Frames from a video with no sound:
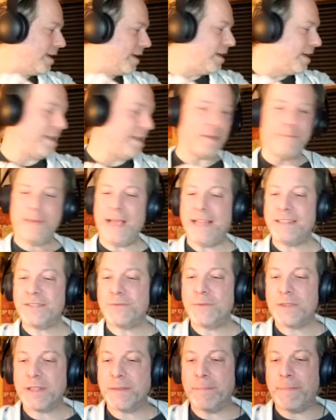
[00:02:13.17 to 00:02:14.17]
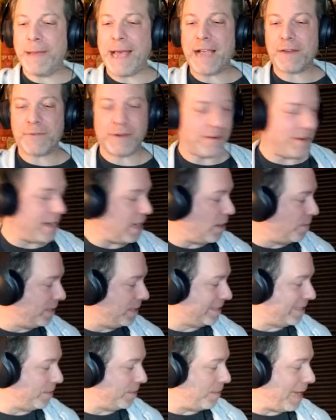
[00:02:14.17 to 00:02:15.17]
it depends what the background, how
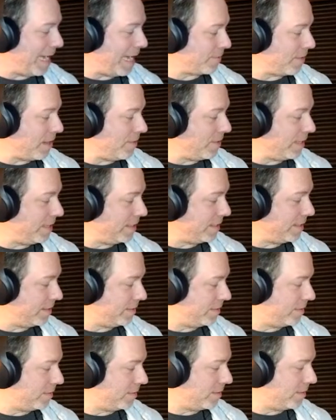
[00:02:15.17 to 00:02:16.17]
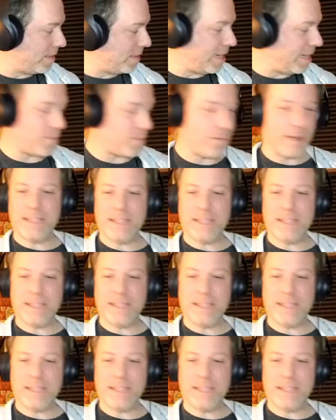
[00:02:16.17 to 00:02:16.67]
busy the background is. Like when